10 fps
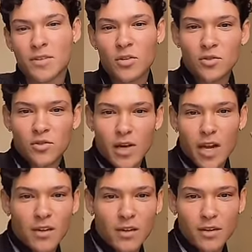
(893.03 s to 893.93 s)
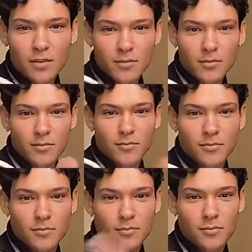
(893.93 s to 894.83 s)
And don't try to
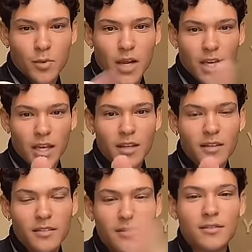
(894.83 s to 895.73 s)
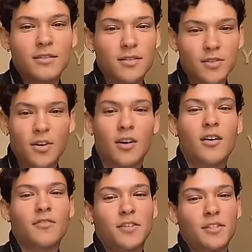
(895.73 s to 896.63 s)
break in into our
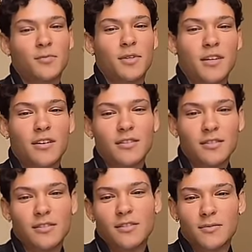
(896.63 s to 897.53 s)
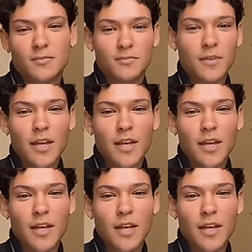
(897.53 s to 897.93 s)
office because...